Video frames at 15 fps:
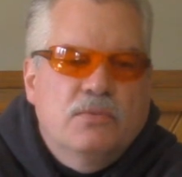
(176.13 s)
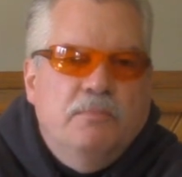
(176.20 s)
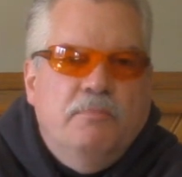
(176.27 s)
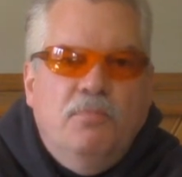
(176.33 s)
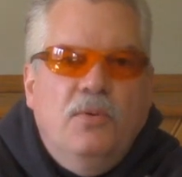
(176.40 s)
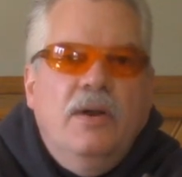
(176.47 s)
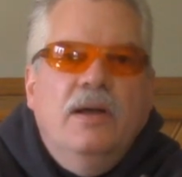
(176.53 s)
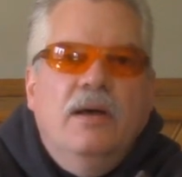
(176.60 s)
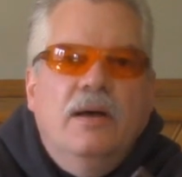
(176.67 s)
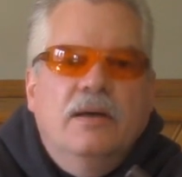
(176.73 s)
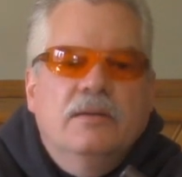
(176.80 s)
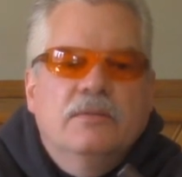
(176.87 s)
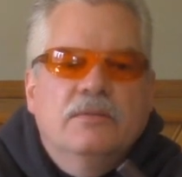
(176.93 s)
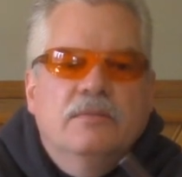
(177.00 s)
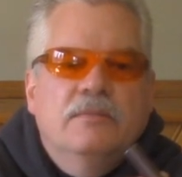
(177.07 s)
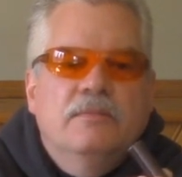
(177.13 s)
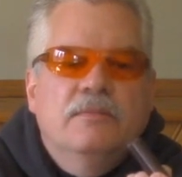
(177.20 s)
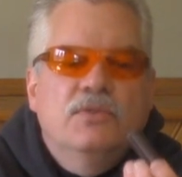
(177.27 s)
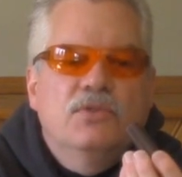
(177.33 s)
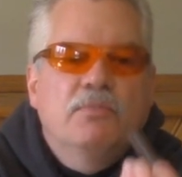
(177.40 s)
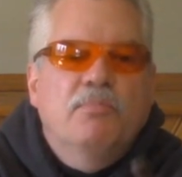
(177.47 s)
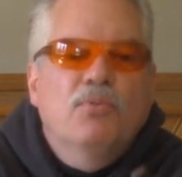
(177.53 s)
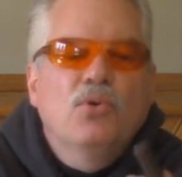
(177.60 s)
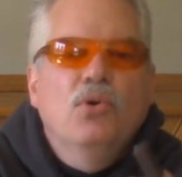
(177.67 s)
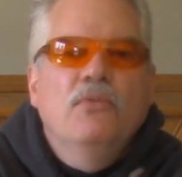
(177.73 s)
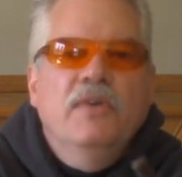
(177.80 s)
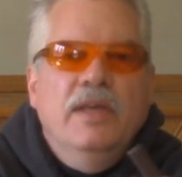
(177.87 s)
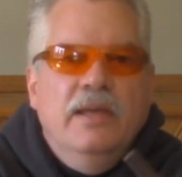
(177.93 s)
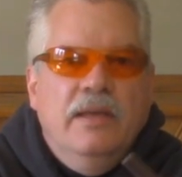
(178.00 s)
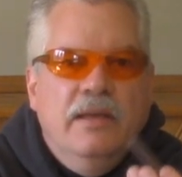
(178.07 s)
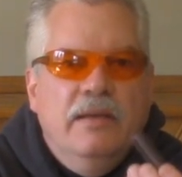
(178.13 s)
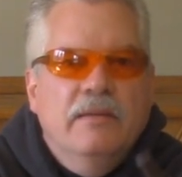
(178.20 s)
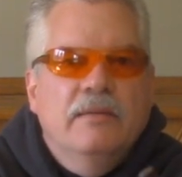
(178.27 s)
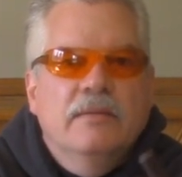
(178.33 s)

pr uh, proving